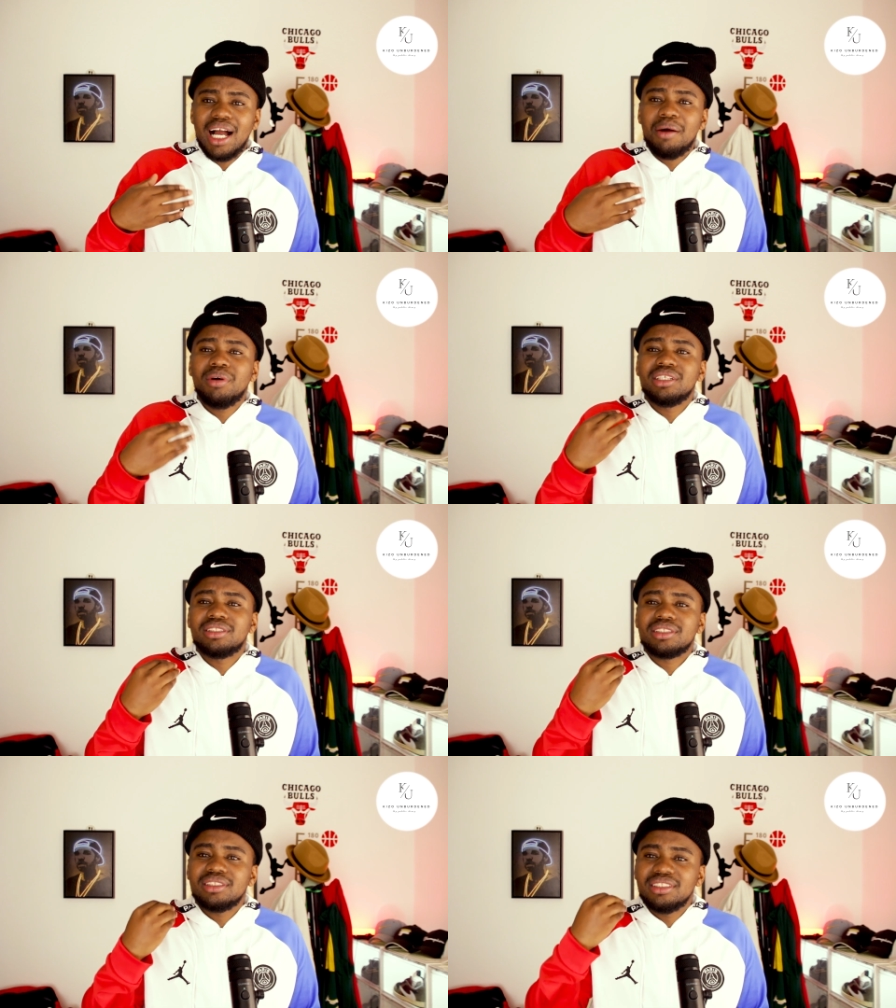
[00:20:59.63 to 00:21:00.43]
I
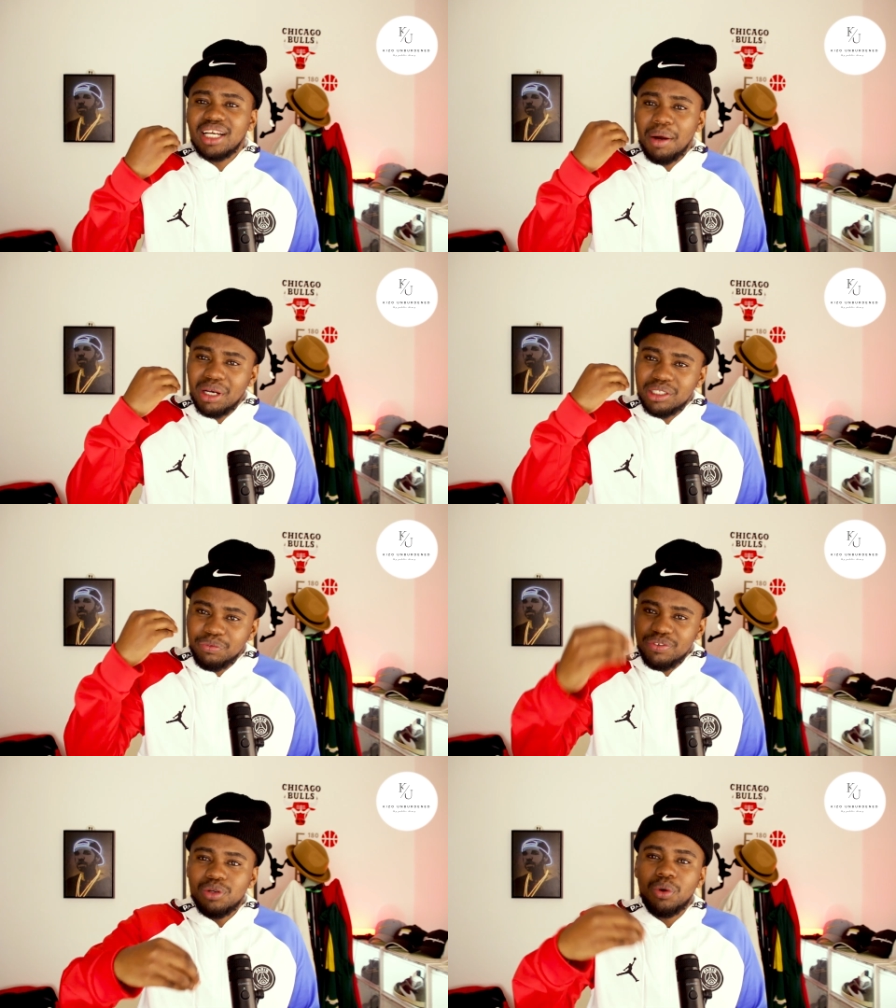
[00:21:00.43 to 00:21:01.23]
must
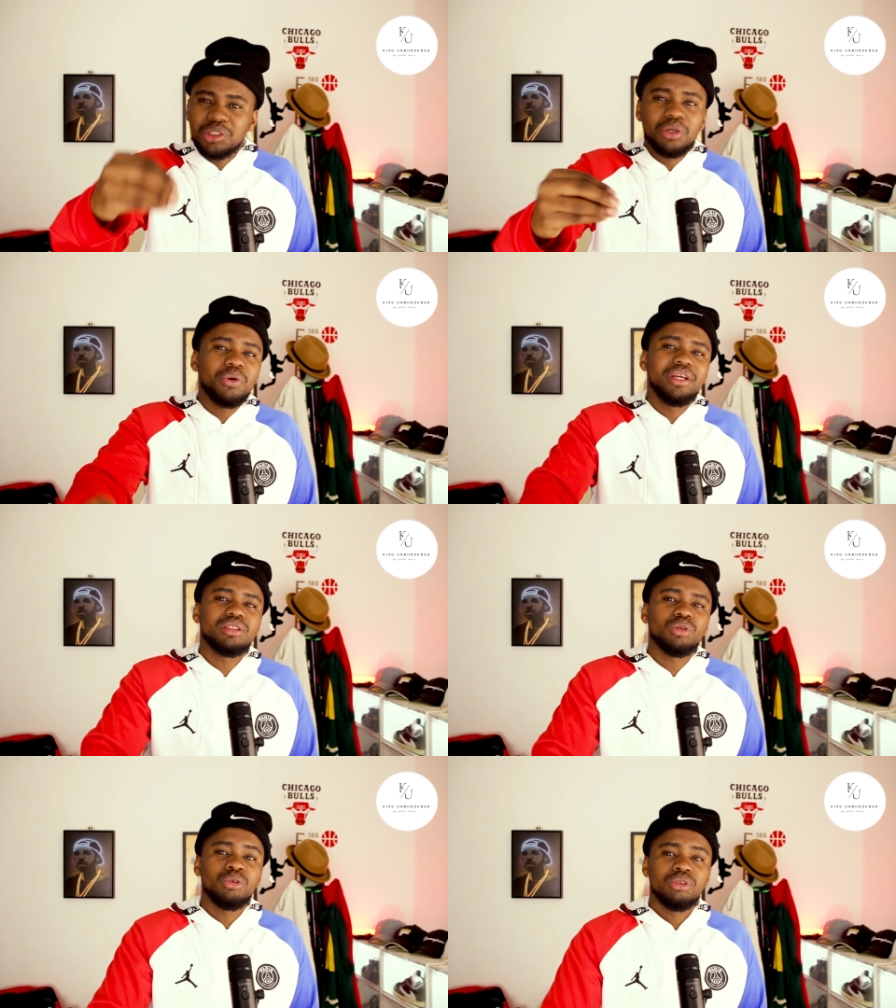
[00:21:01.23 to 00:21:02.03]
feel what you're going
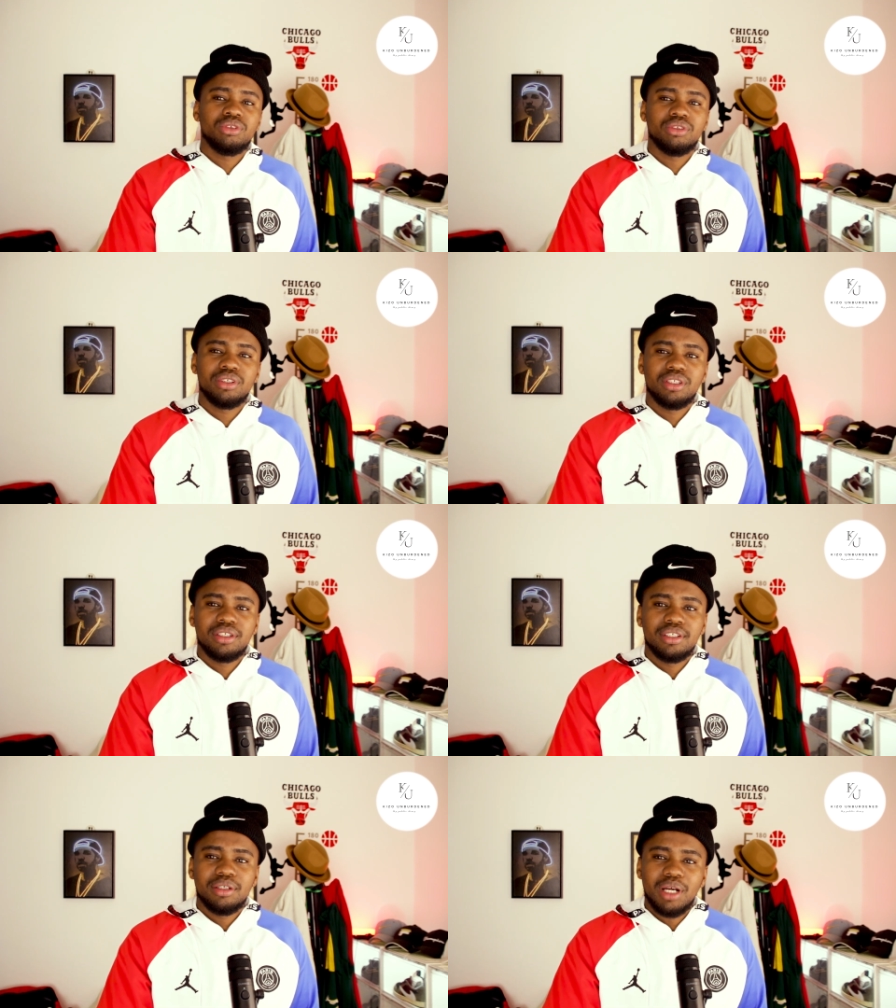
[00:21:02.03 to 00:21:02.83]
through.
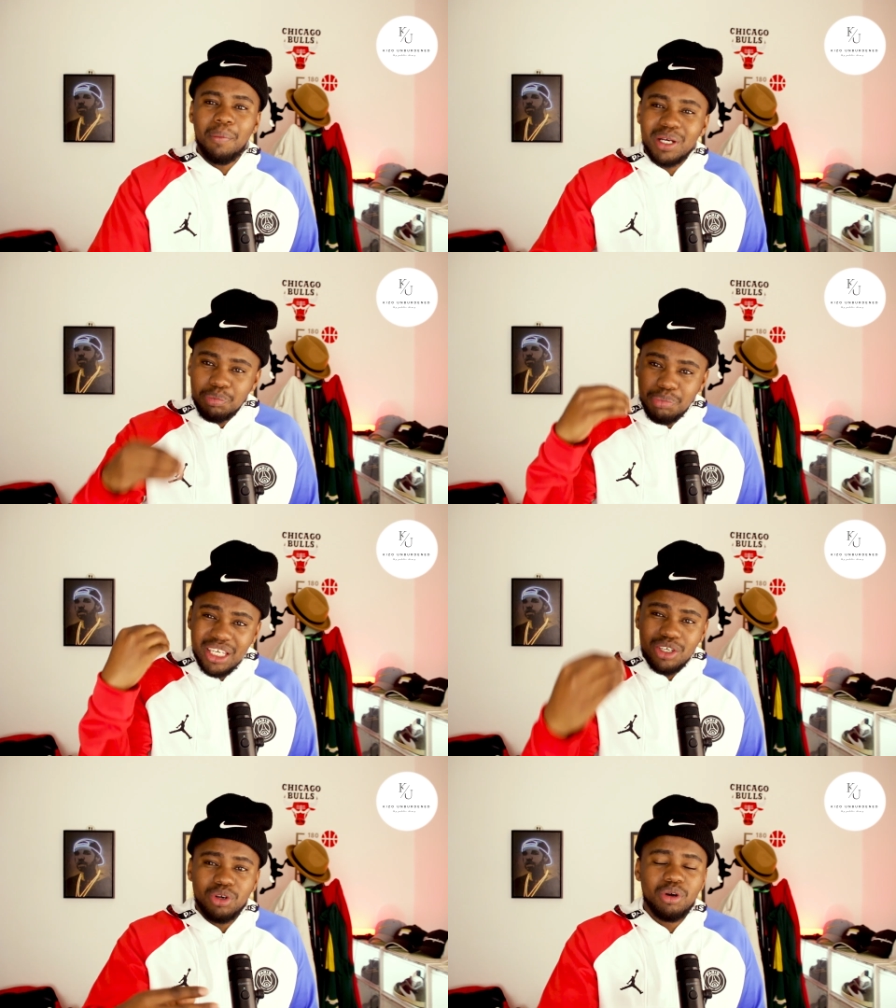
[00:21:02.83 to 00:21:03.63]
I must
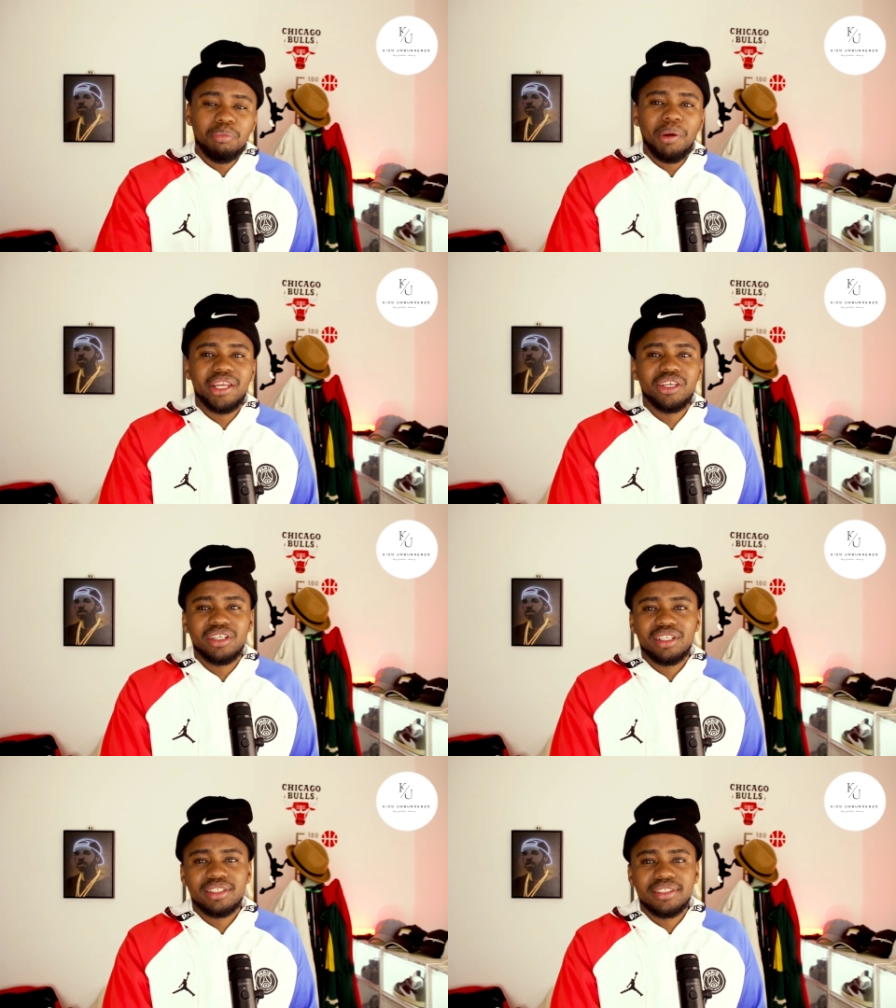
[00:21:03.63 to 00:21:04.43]
be your companion.